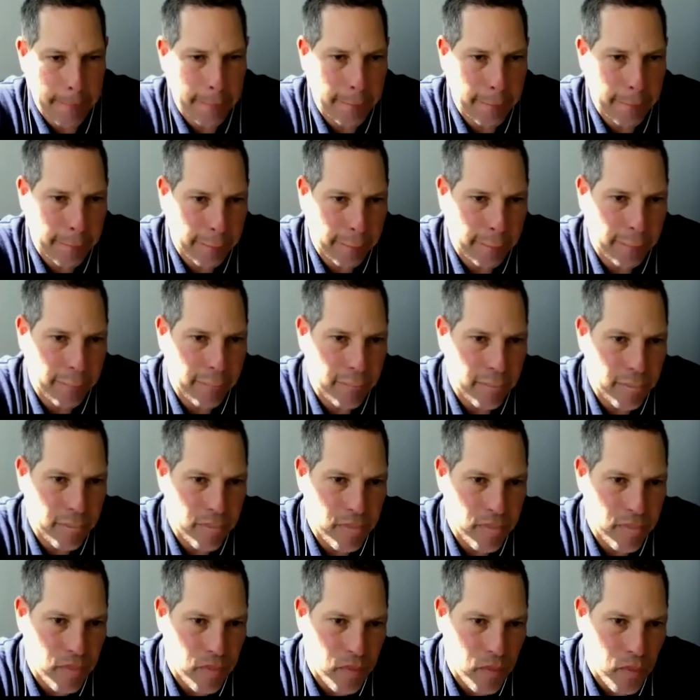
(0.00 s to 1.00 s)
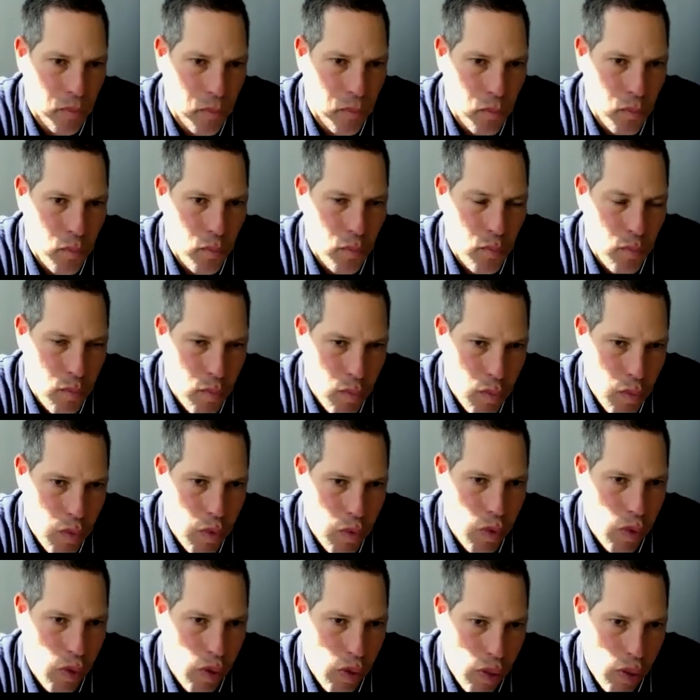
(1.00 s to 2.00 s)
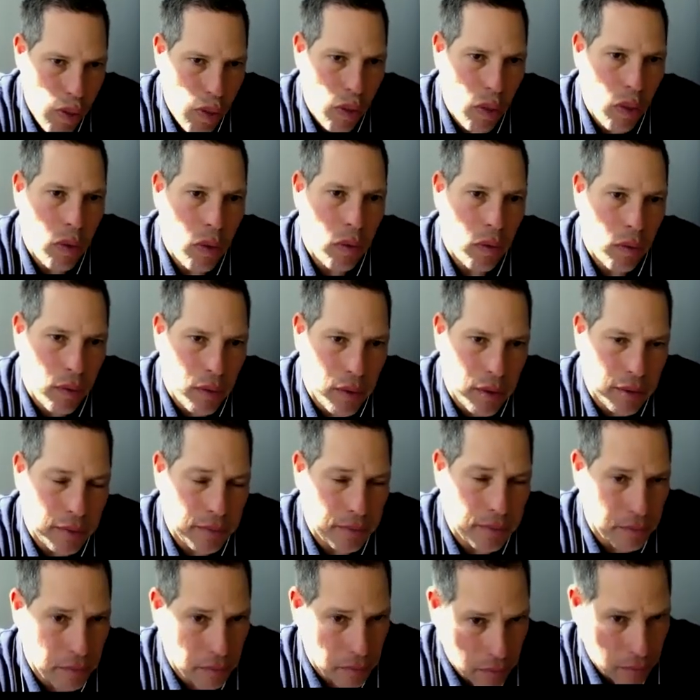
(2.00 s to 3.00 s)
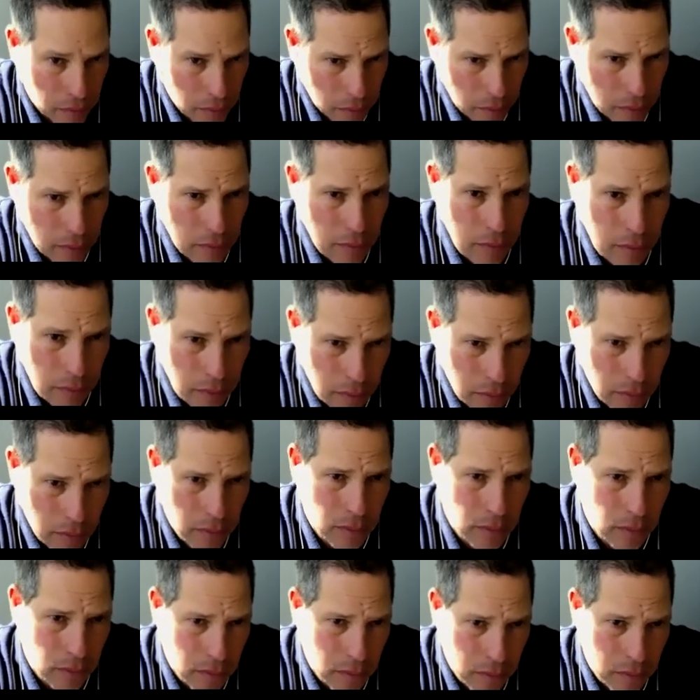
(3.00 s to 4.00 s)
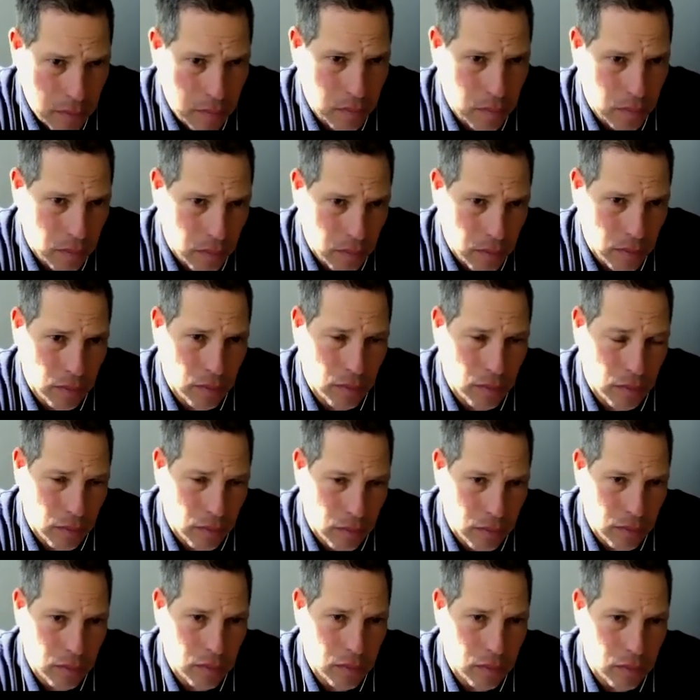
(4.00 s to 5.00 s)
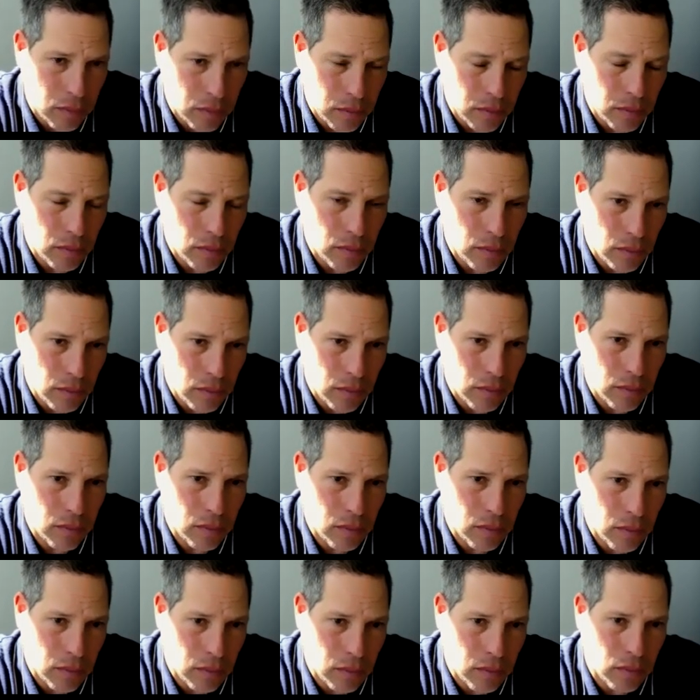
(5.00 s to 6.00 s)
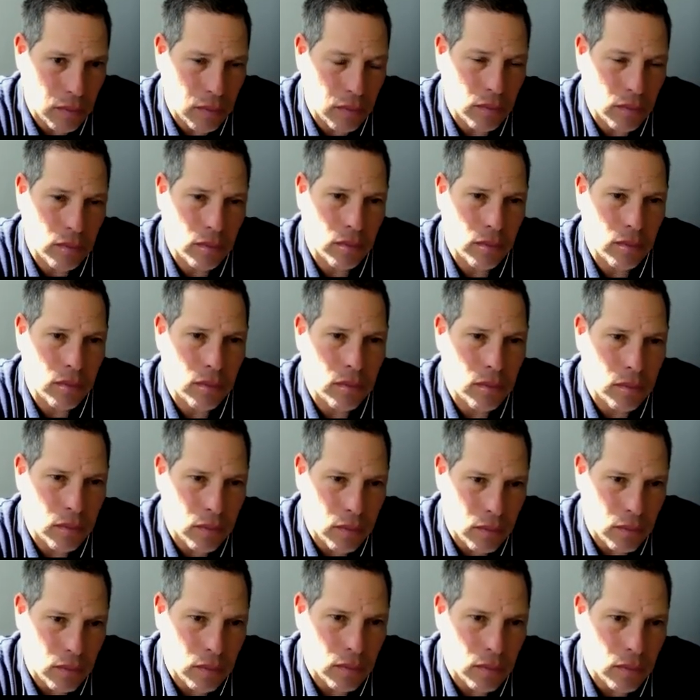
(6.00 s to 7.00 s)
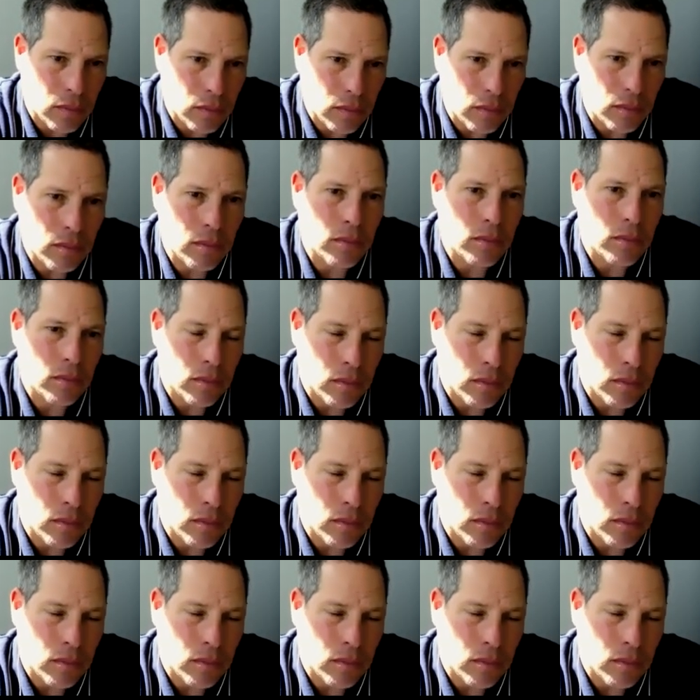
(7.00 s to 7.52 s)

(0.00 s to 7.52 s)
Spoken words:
This person isn't speaking.